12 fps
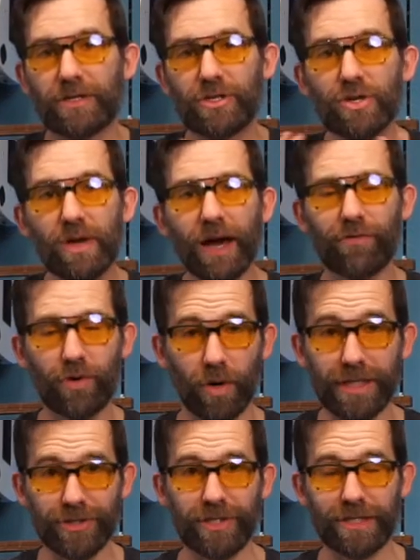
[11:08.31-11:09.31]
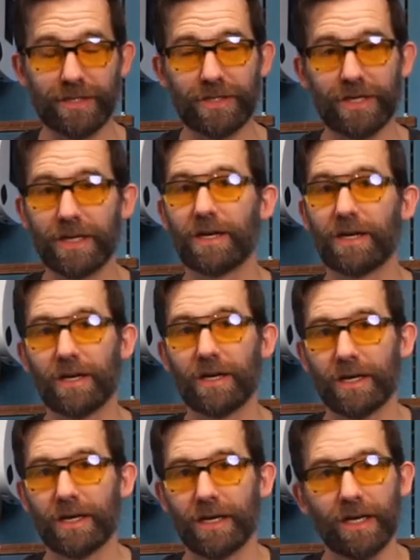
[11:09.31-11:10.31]
Do you have questions?
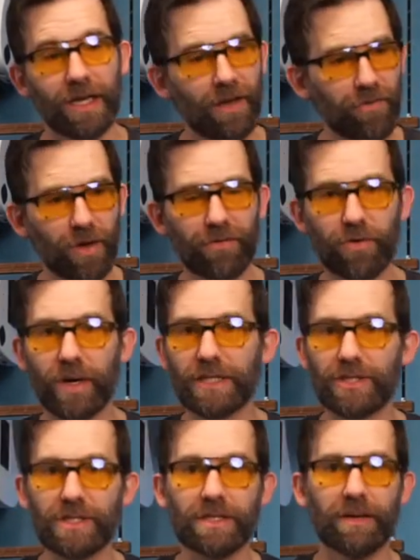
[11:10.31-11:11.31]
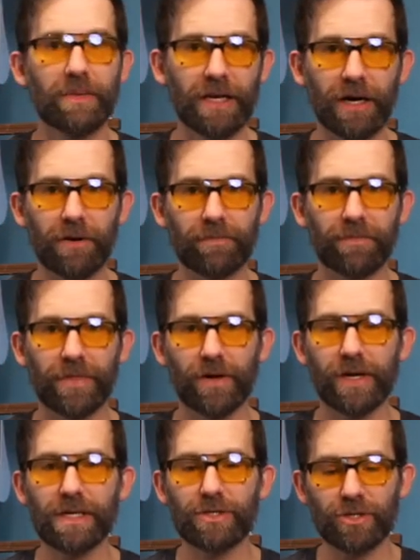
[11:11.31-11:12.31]
If you have questions, let me know. There
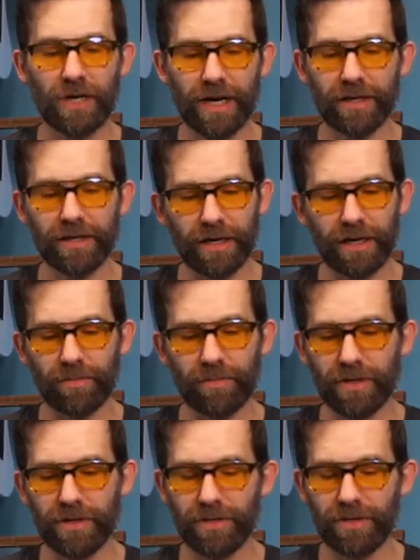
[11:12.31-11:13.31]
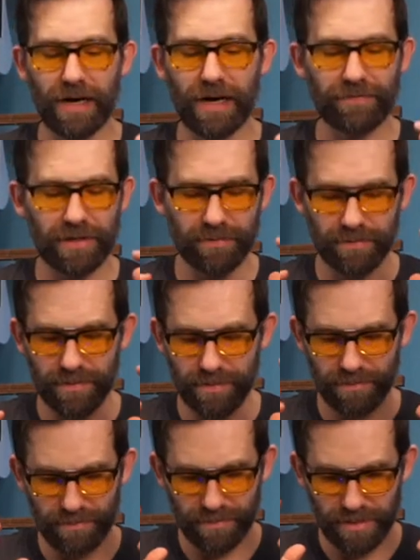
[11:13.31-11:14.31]
is trial and error, but you do have
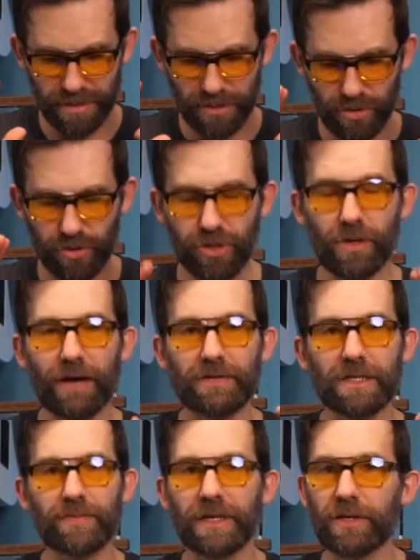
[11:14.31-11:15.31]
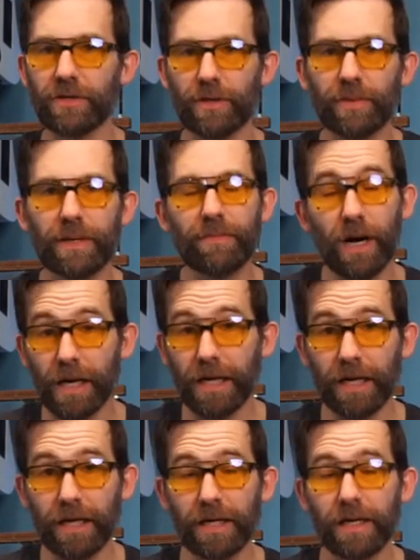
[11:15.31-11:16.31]
to spend a little bit of
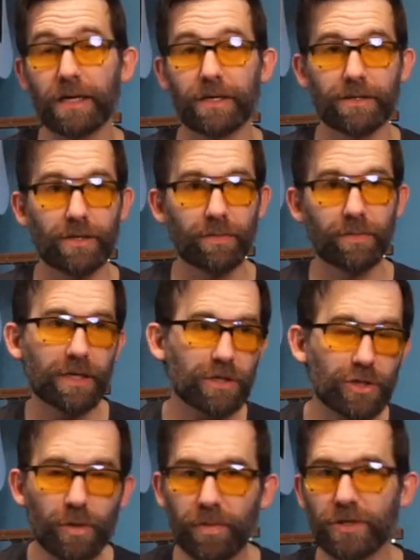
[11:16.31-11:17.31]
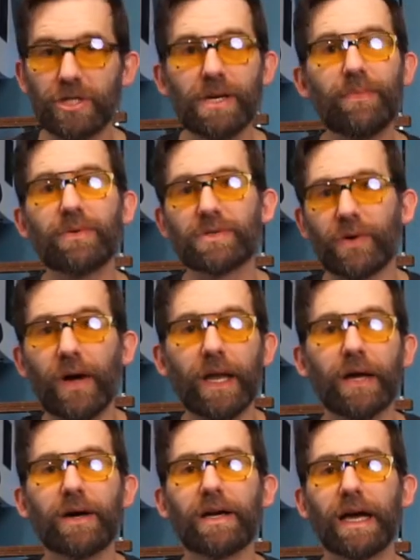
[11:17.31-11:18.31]
money. So don't be a super cheapazoid,
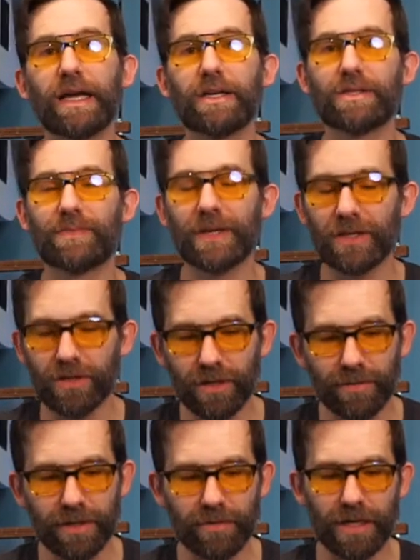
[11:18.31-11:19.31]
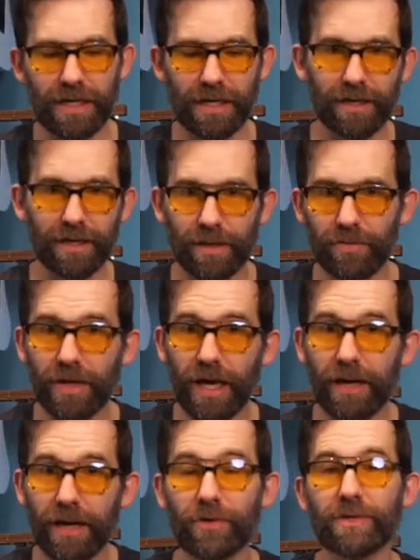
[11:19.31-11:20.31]
okay? Spend a little bit of money, get a couple
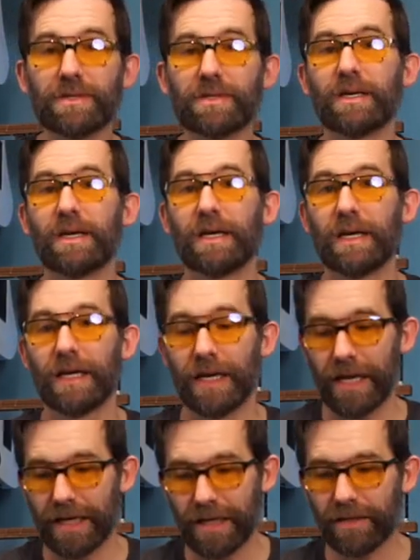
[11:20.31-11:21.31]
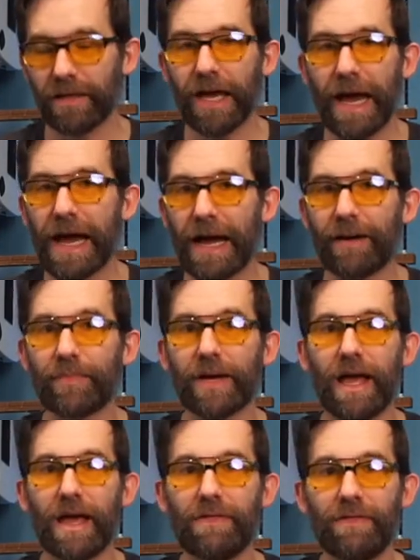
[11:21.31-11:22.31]
cables and get the app
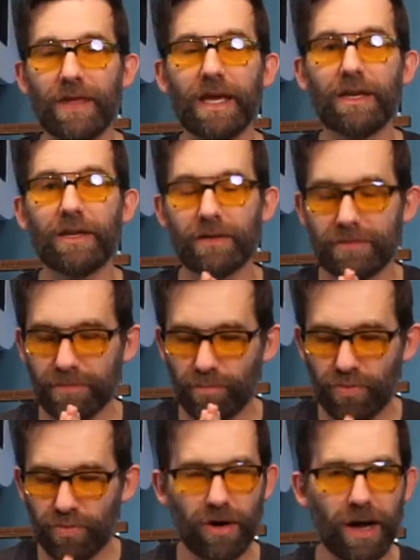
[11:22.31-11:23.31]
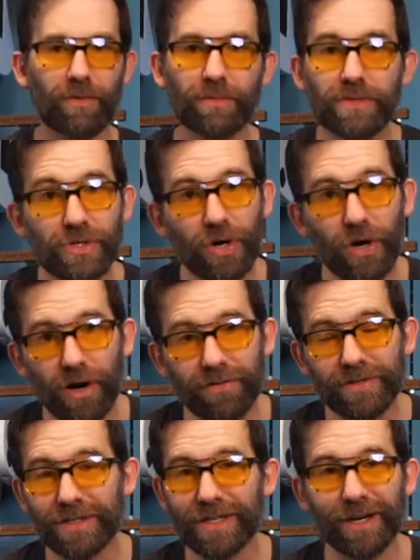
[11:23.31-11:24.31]
and then problem
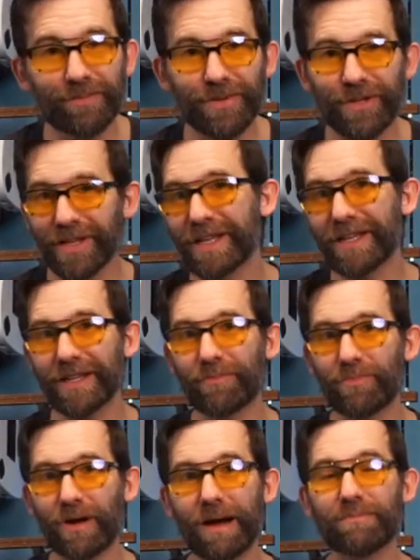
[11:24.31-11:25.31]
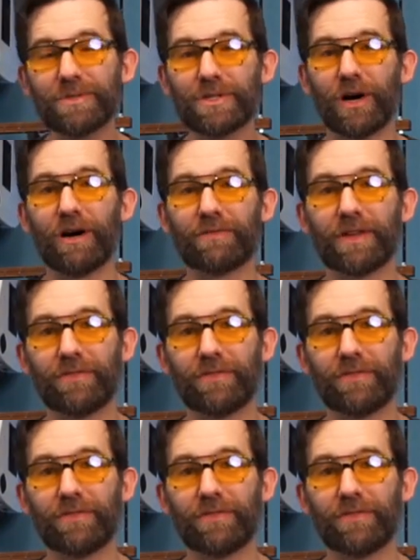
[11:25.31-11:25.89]
solved, complete problem solved.